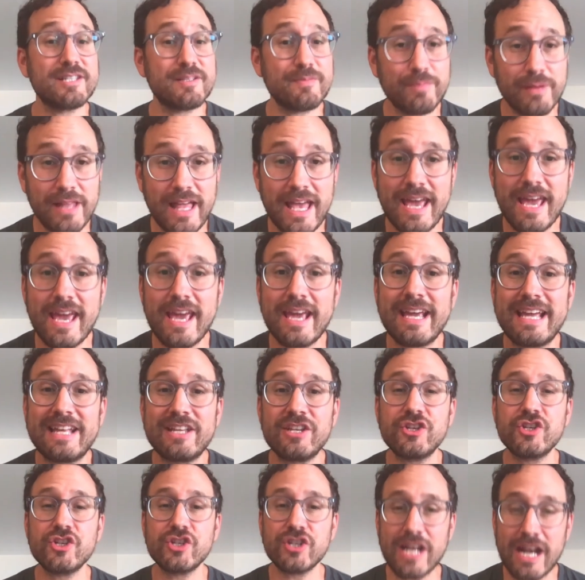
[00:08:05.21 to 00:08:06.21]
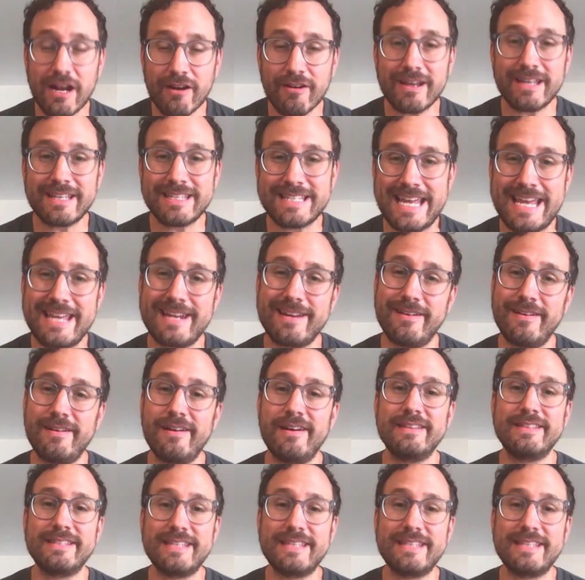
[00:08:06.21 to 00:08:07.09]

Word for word: displaying, and sharing data